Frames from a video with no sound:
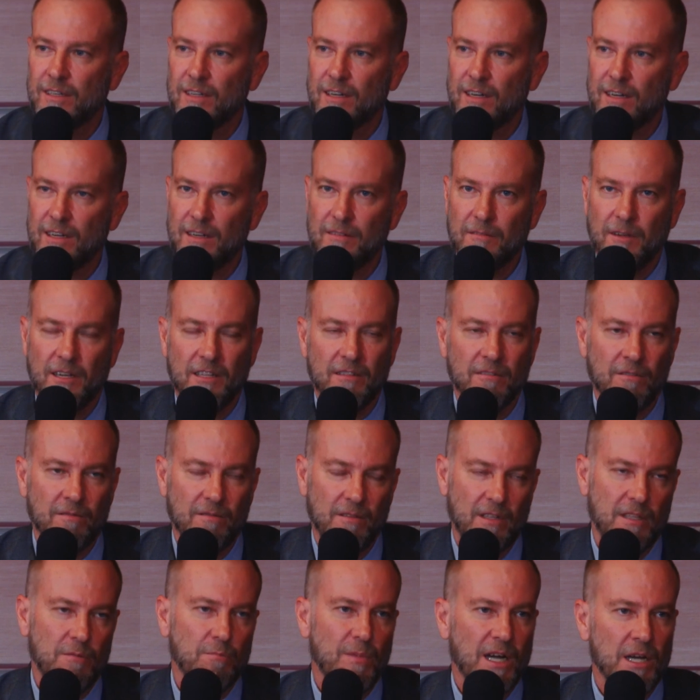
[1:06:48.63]

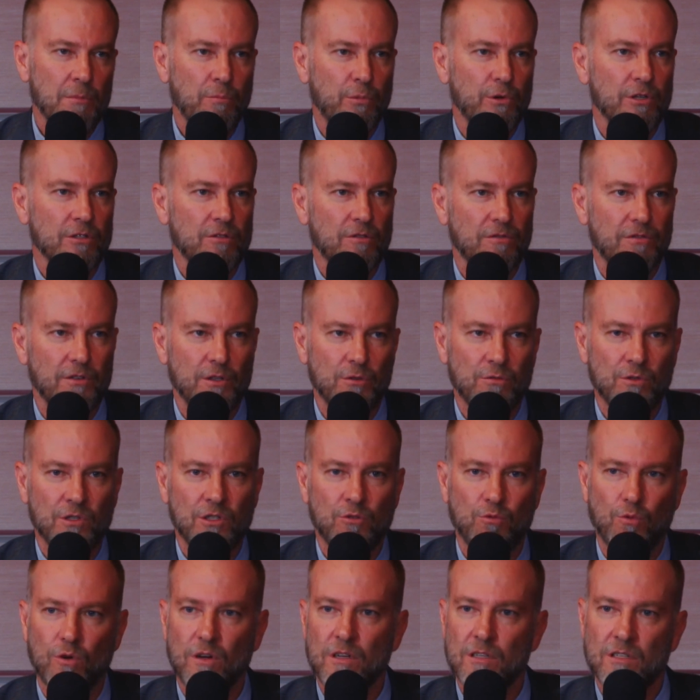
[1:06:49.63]
And in my point of view,
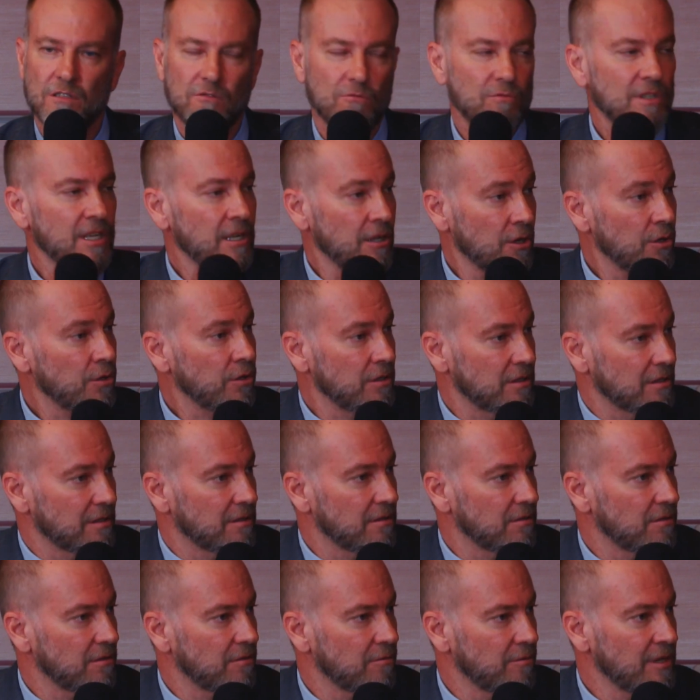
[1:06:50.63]
it was really
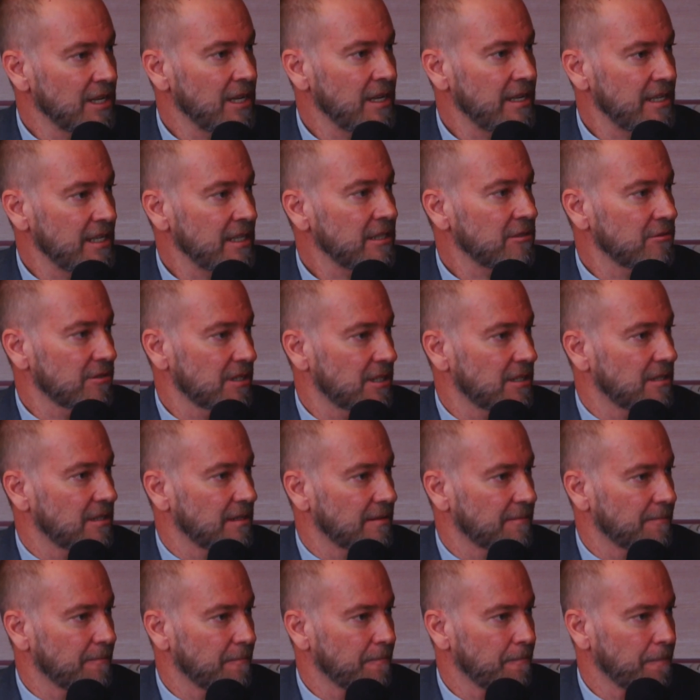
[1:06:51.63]
good, really
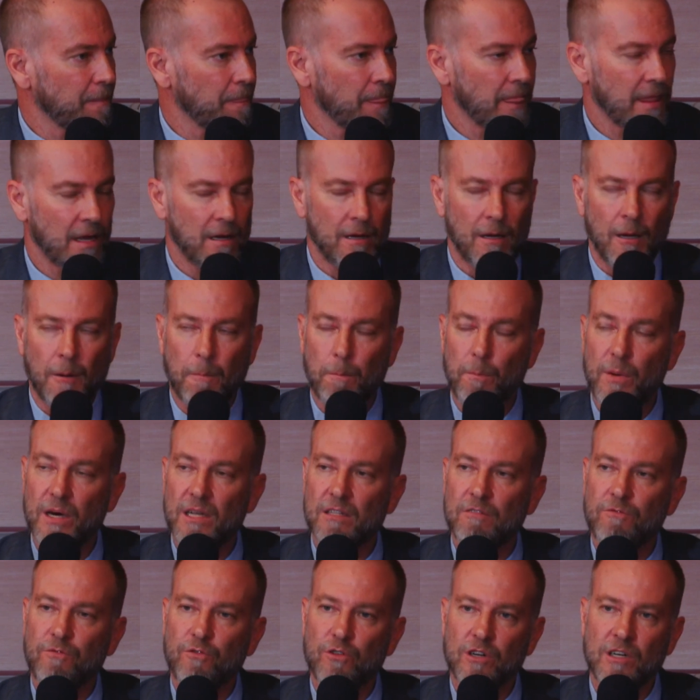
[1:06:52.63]
interesting. Mm-hmm.
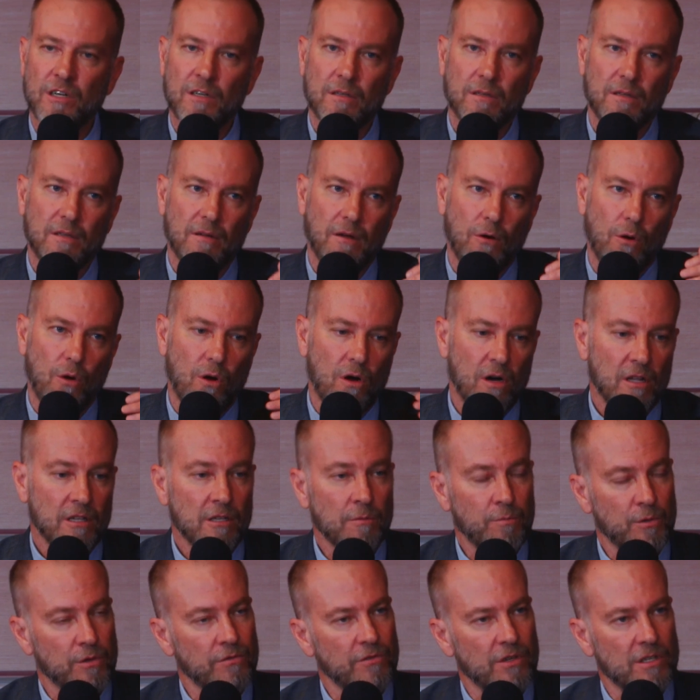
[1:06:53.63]
But for
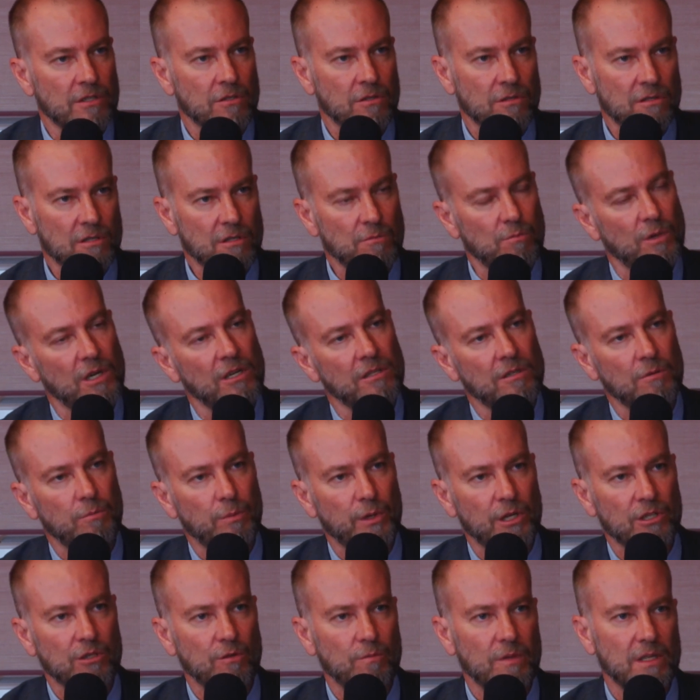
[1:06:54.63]
other professors in my
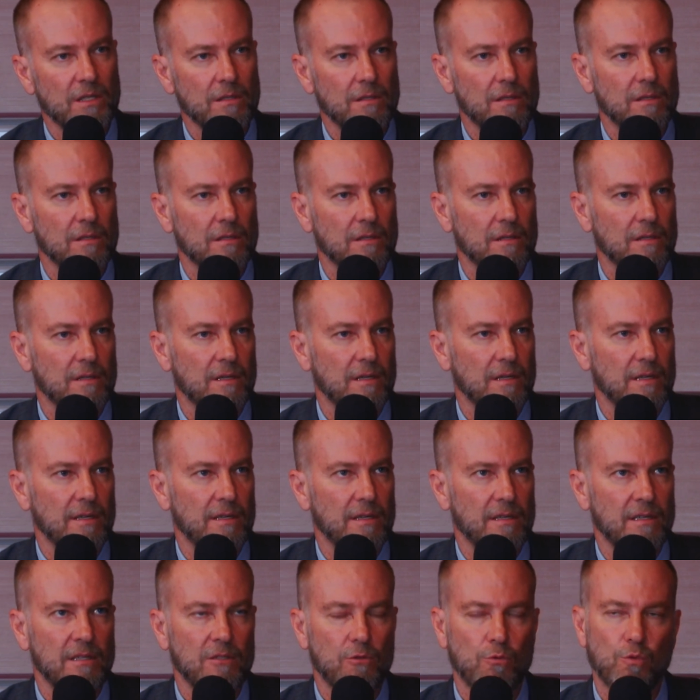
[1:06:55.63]
department,
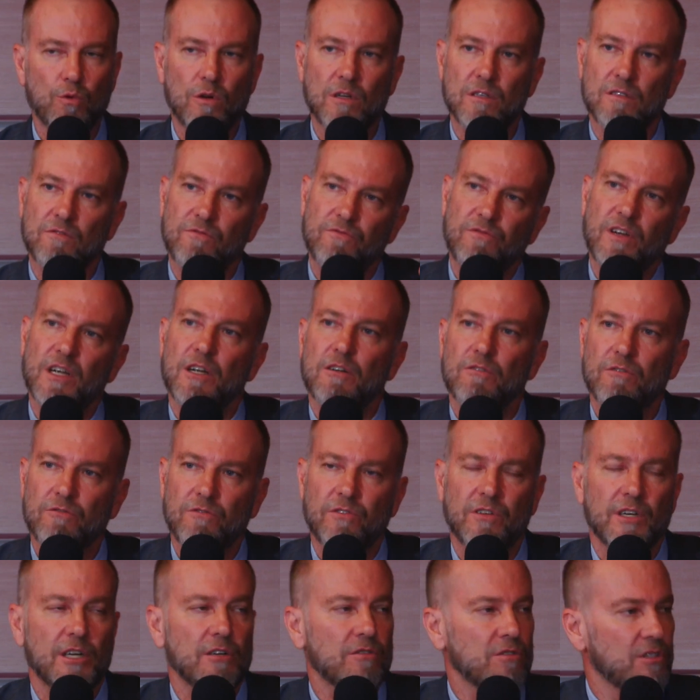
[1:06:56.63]
it was very,
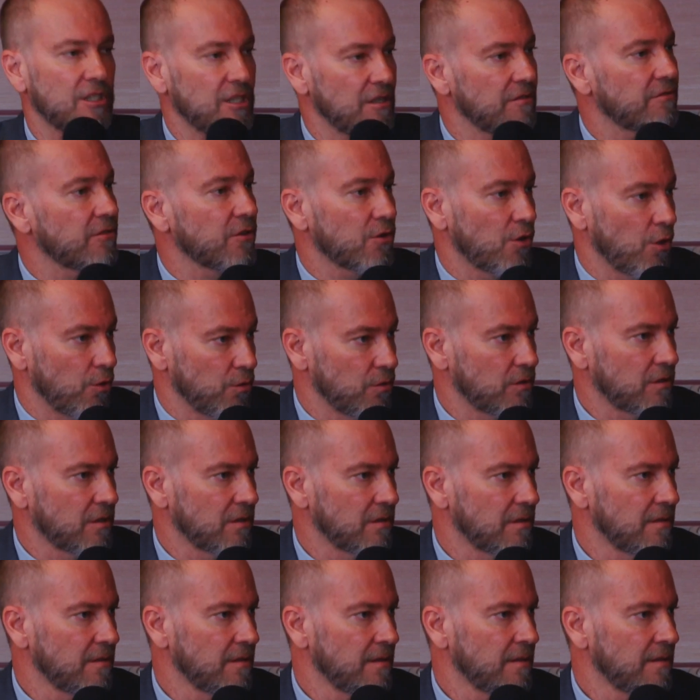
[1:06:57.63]
very difficult.